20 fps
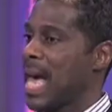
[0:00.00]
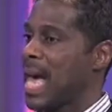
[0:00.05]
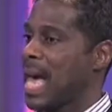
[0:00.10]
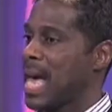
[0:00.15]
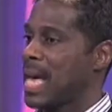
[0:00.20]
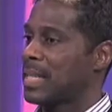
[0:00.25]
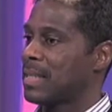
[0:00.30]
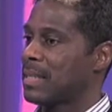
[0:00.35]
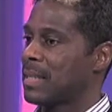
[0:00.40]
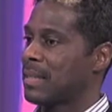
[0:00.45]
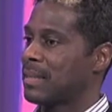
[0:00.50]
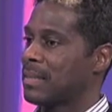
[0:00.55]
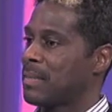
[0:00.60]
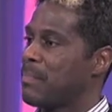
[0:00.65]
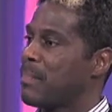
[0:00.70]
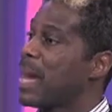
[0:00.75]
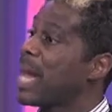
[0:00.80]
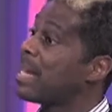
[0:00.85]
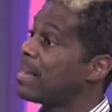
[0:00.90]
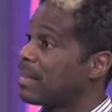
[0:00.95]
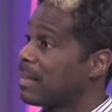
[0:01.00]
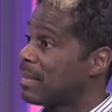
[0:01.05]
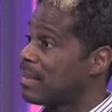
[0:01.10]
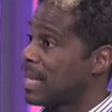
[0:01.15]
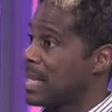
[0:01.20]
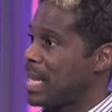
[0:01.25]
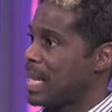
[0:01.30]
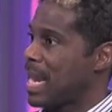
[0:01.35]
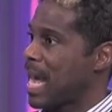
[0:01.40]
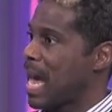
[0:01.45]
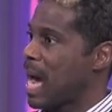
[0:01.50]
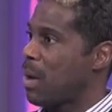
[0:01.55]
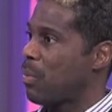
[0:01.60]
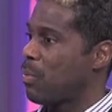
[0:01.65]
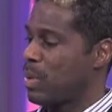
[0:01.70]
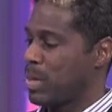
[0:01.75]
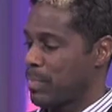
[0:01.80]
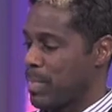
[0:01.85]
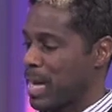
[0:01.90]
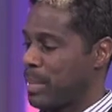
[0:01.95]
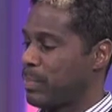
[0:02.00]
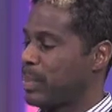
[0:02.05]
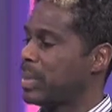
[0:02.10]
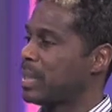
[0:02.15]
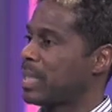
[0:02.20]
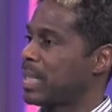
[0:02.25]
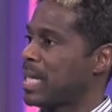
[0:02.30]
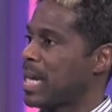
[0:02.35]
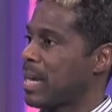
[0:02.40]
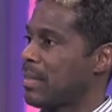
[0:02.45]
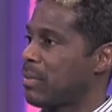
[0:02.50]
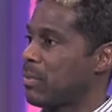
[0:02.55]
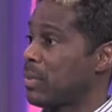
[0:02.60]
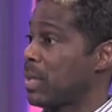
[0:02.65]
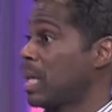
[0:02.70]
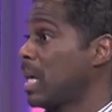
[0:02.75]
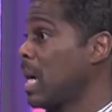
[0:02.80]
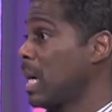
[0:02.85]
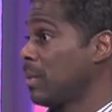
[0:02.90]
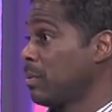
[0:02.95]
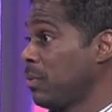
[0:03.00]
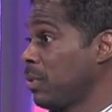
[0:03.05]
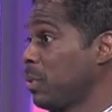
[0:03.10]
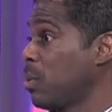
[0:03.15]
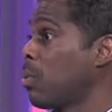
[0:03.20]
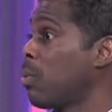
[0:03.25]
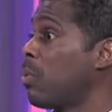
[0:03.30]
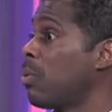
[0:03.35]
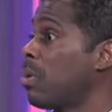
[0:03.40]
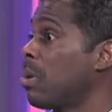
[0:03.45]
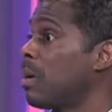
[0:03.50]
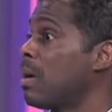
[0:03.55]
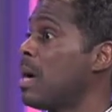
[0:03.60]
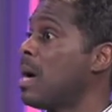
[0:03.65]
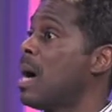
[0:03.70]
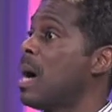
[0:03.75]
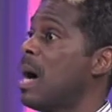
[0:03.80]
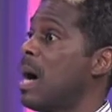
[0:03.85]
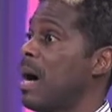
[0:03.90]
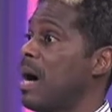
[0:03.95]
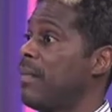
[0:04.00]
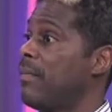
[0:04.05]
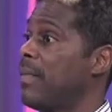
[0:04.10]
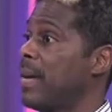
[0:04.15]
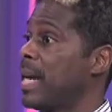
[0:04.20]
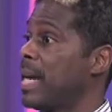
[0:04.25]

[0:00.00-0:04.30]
has some basis in how one might put together the guts or the core of